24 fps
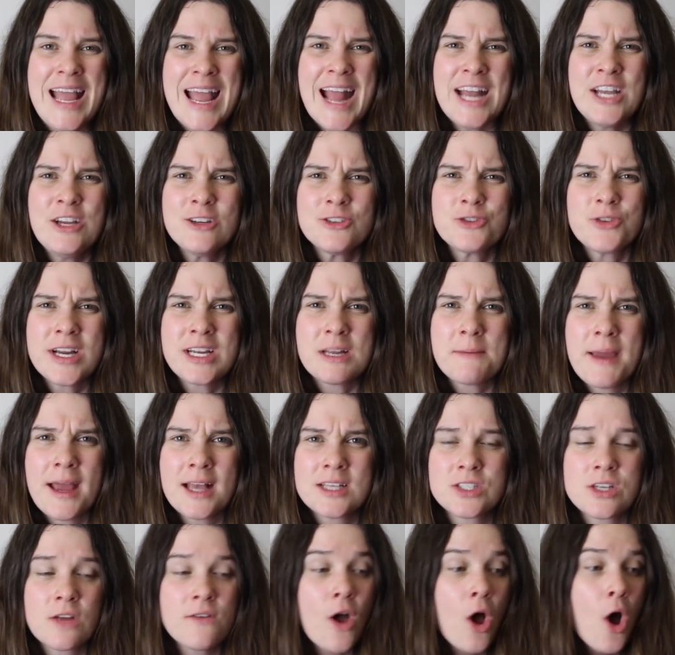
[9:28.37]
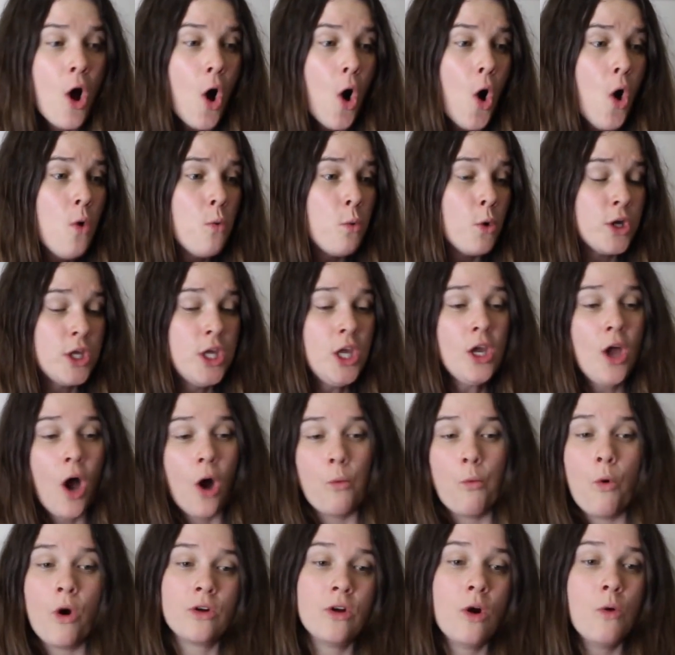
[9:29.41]
And you're trying to pass off, oh, well, he
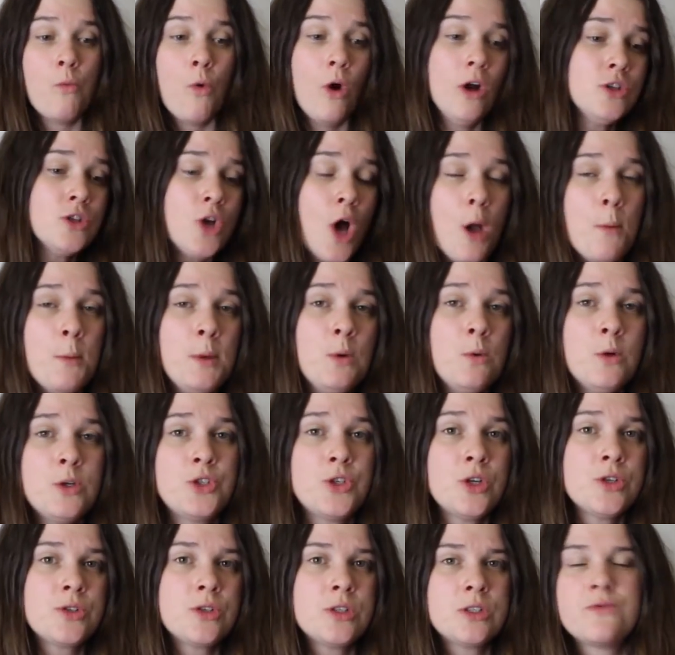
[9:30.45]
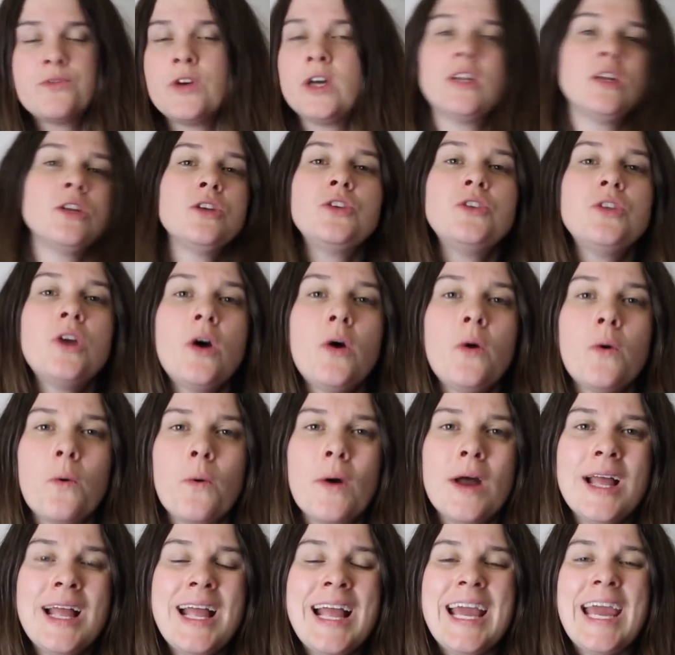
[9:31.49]
got one-on-one time and it was just as fun.
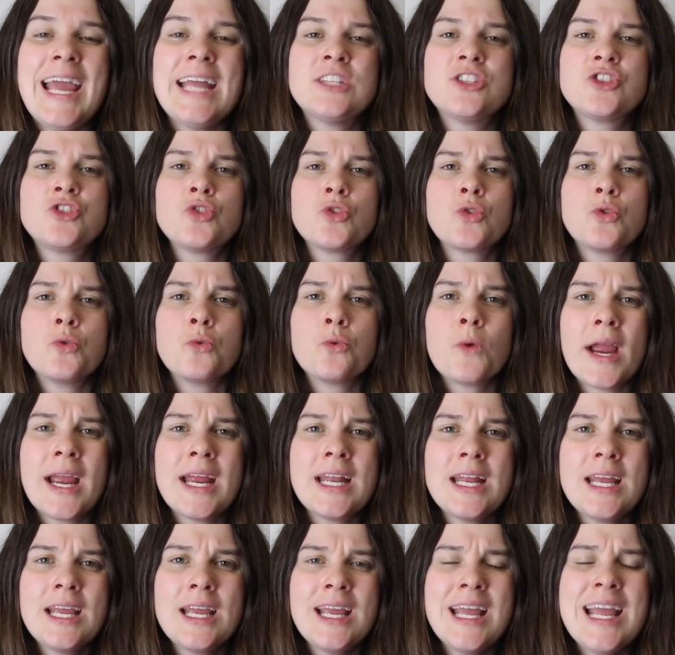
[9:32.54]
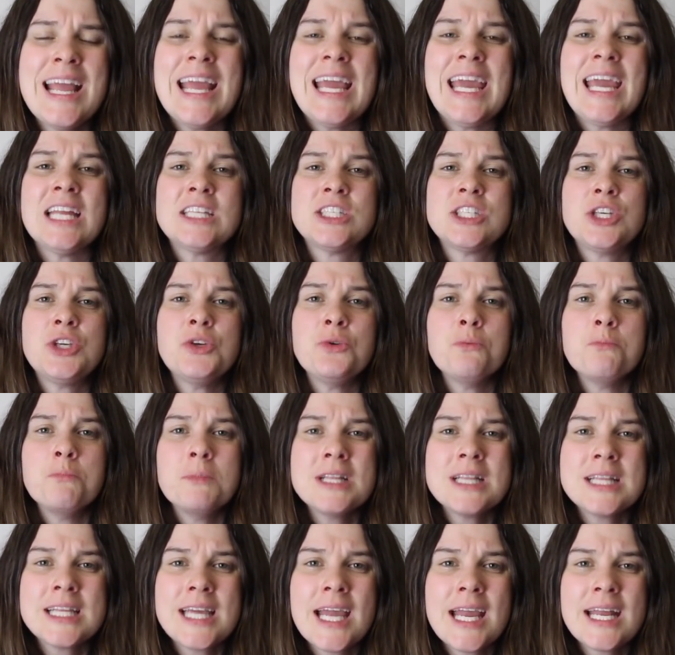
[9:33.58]
No, it's degrading, it's
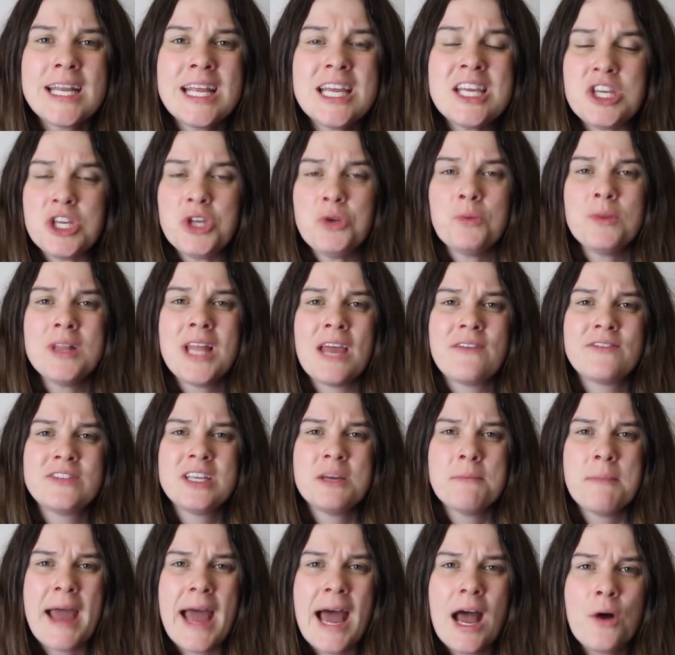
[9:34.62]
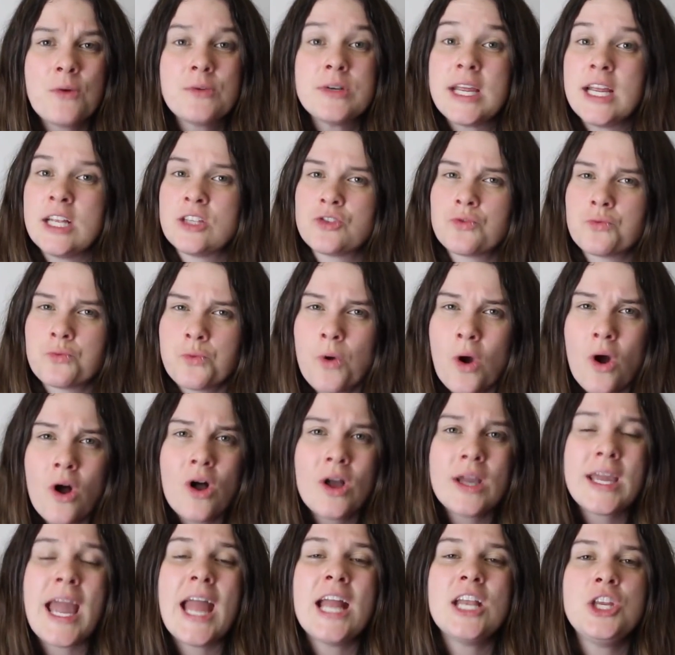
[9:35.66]
humiliating, you left him out, it's
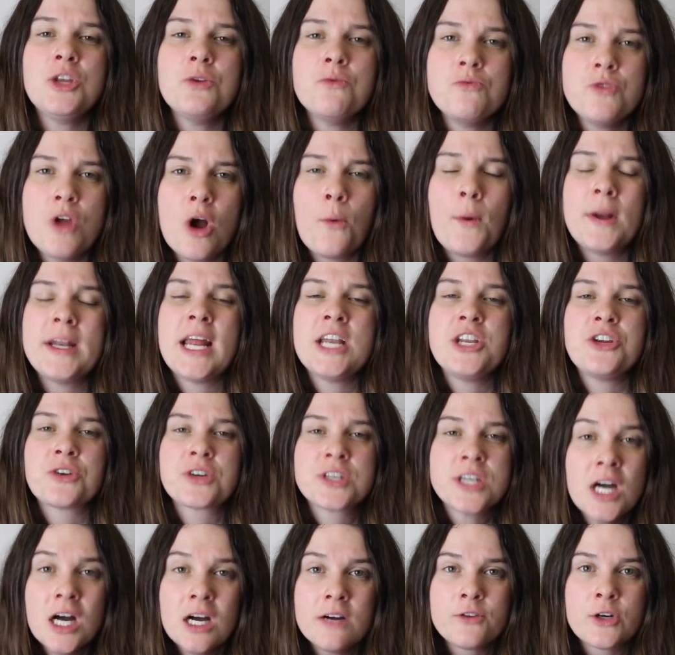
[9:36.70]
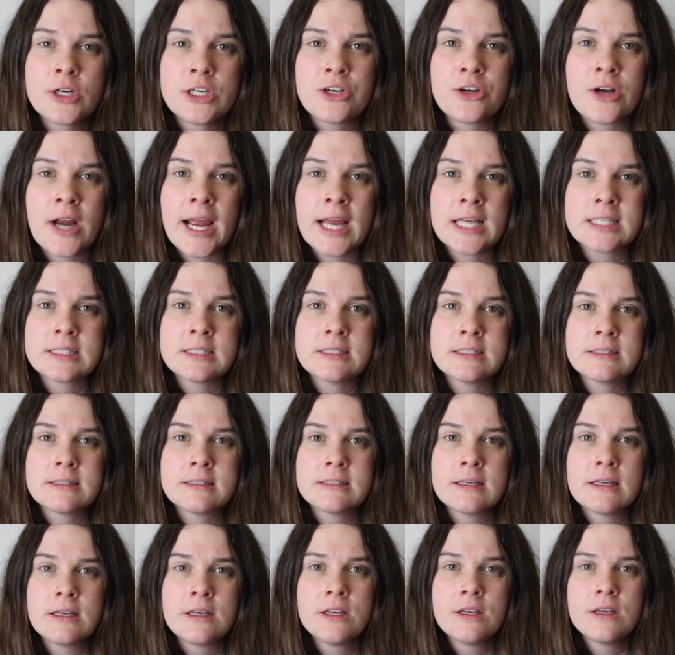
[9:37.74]
wrong, and you know it, and you're covering your asses.